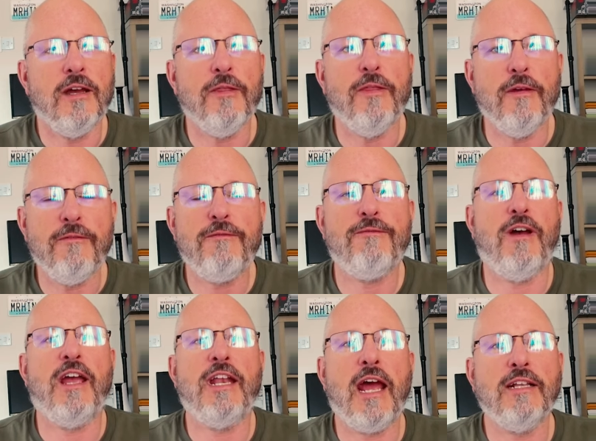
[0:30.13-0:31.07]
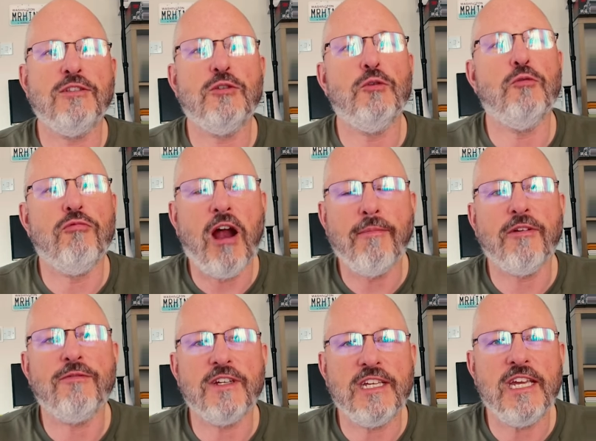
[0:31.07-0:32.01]
the financial
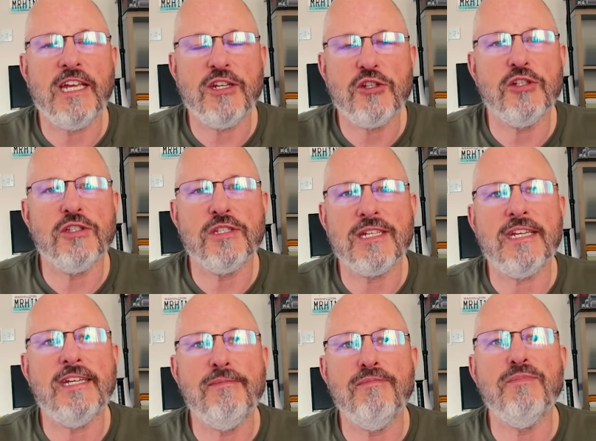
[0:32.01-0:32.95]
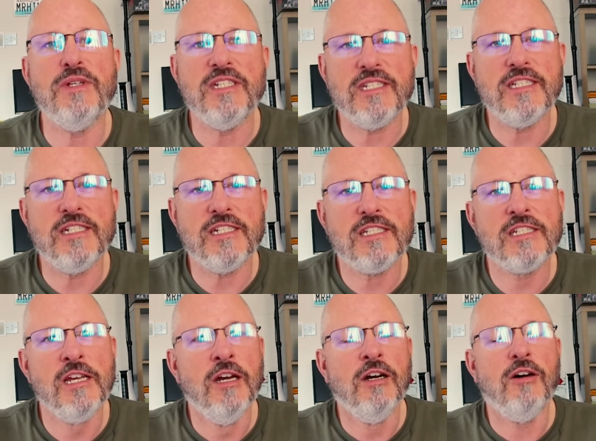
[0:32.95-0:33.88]
ramifications in
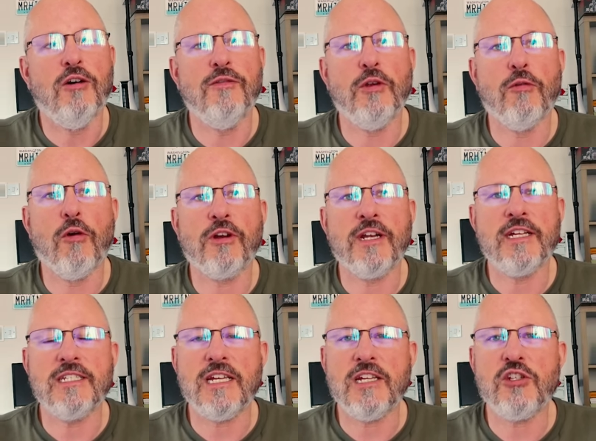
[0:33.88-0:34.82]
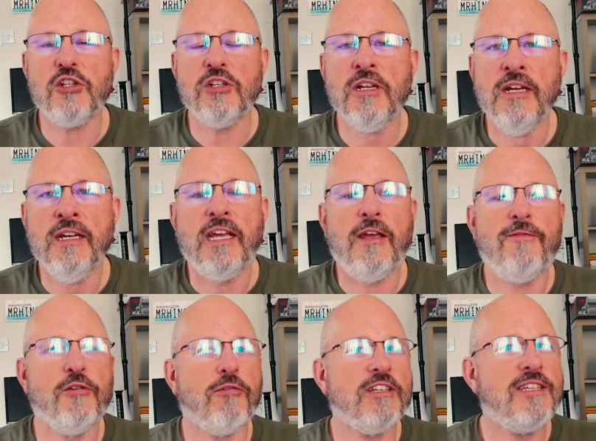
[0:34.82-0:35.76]
business of your organization.
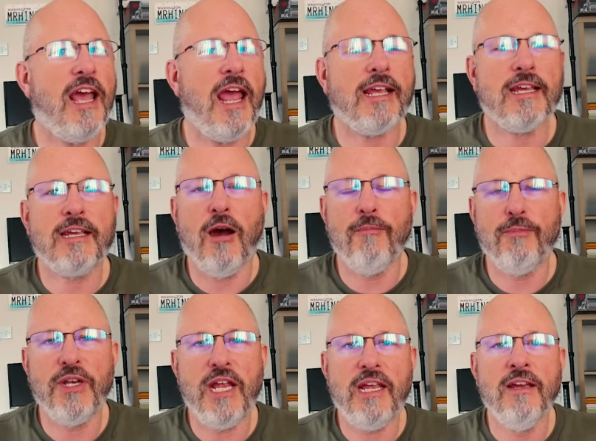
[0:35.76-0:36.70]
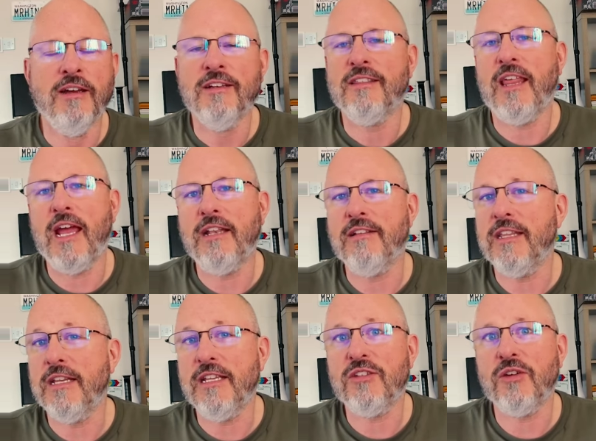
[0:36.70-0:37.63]
If you're a tech company, then they
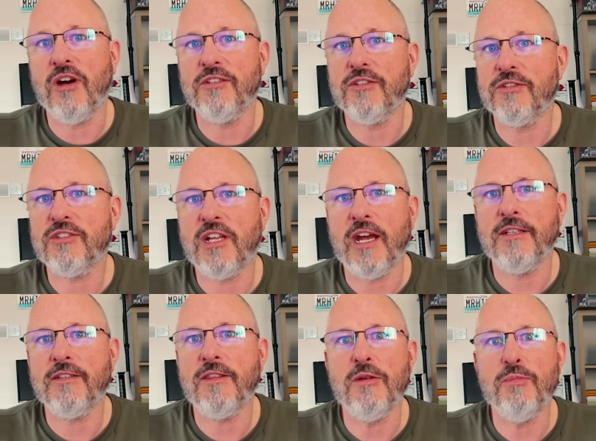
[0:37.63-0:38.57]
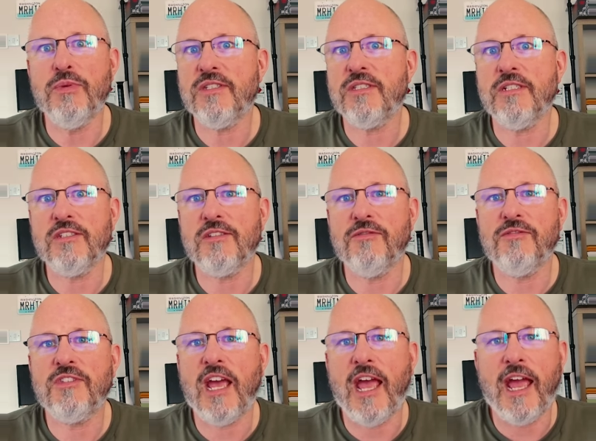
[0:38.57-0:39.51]
need to understand the business of
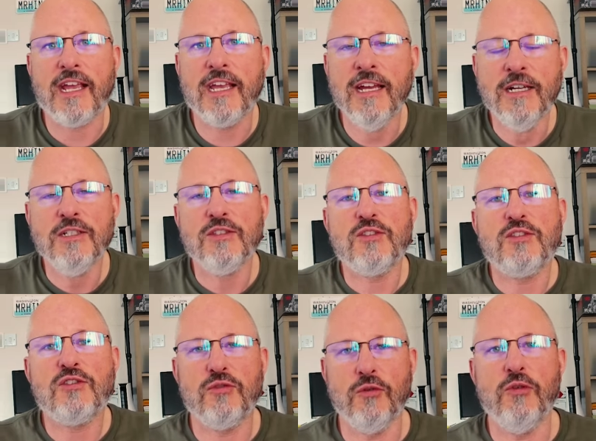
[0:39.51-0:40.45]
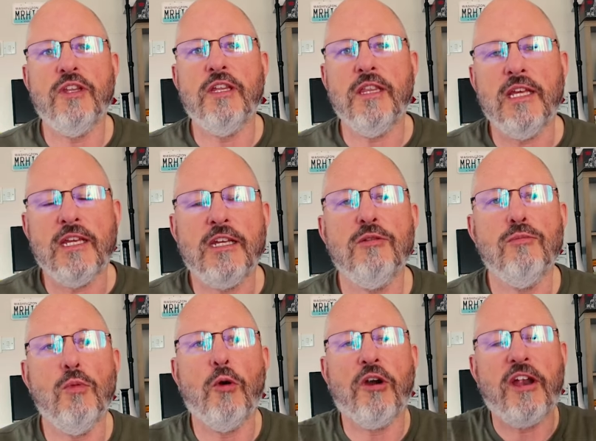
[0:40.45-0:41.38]
tech so that they can
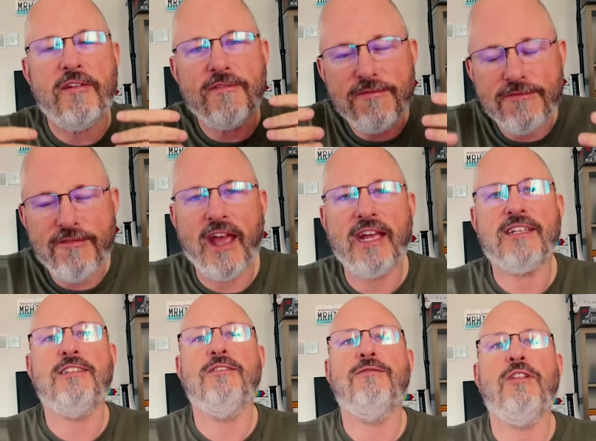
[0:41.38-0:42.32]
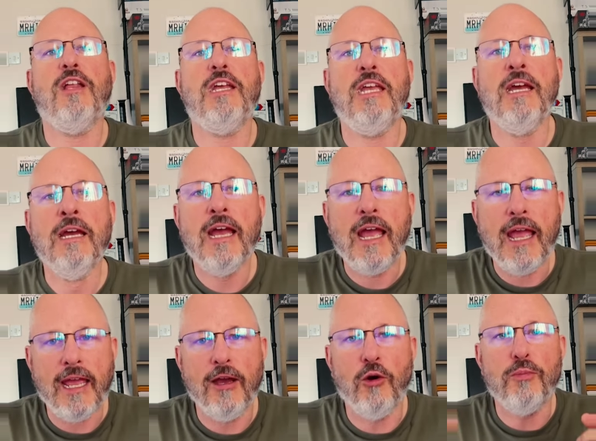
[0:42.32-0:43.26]
more effectively
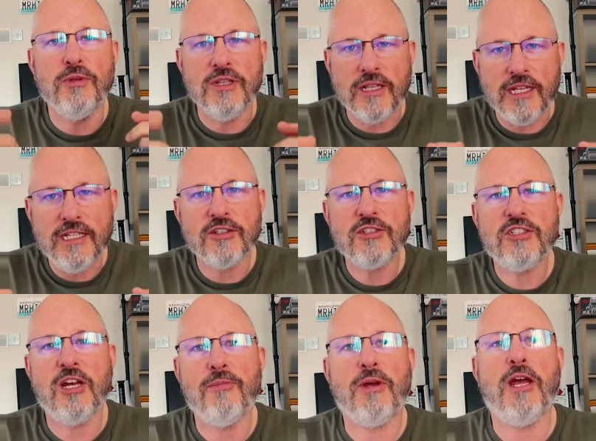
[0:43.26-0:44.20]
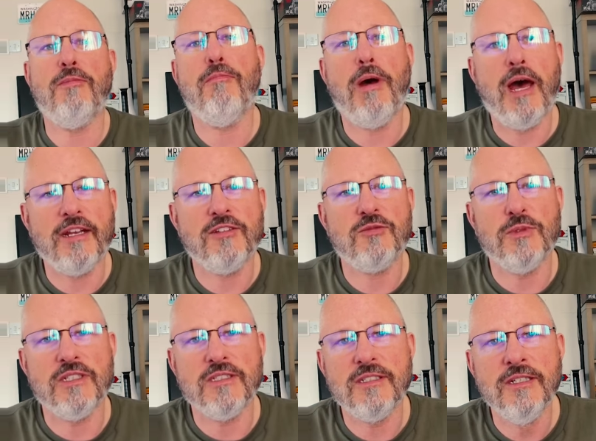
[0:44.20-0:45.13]
help leadership and
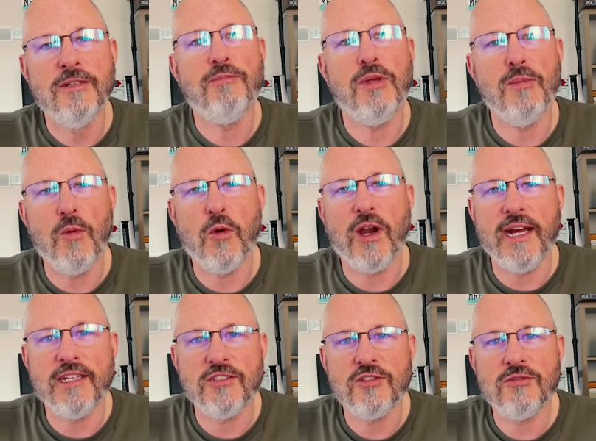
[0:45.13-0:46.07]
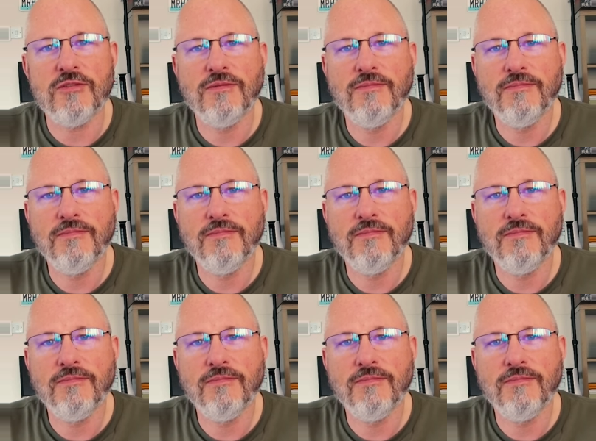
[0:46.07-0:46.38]
management be more agile.